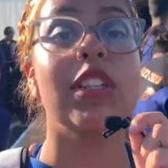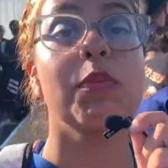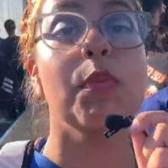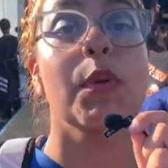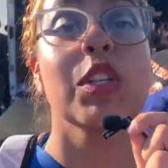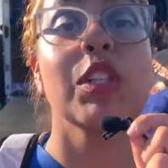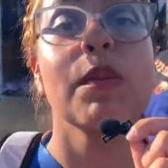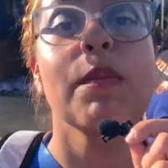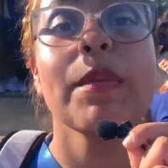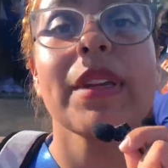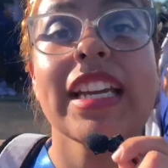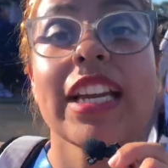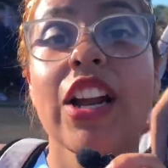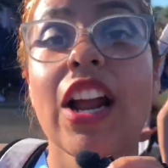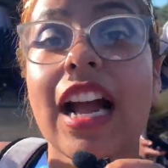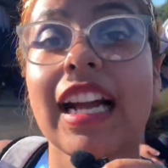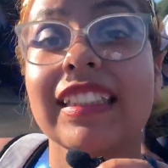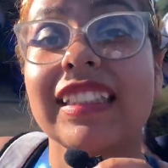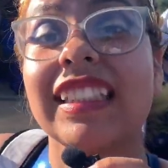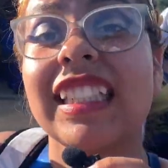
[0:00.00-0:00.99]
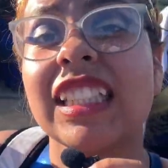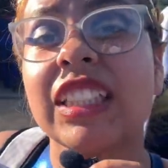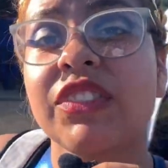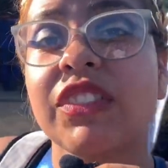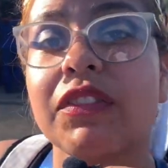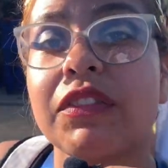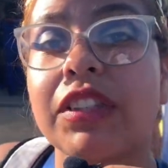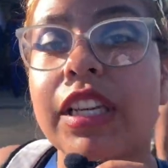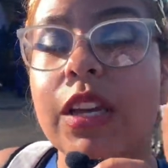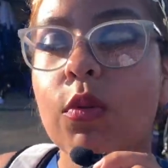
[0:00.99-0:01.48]
supposed to meet here at
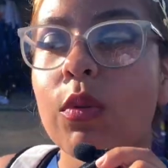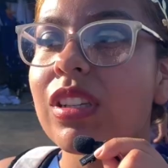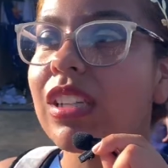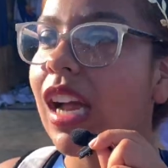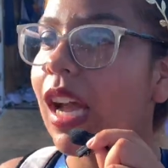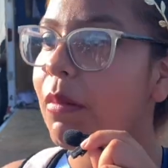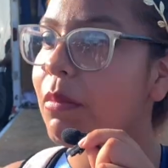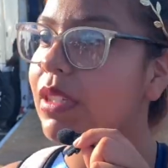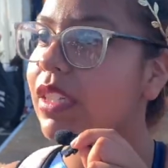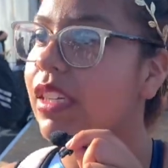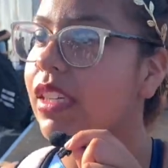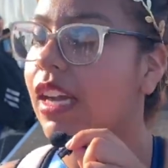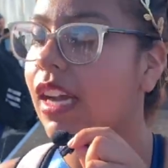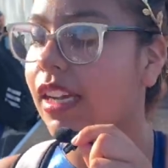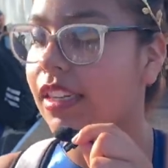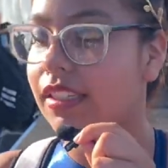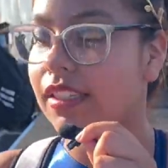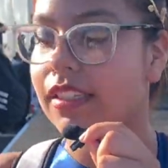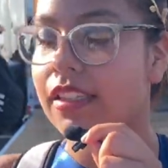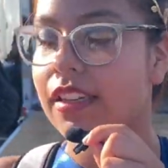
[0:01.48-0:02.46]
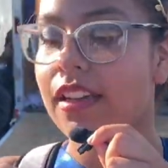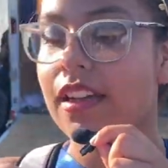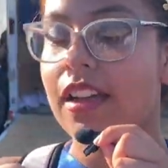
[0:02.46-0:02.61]
6:15. What time is it, guys?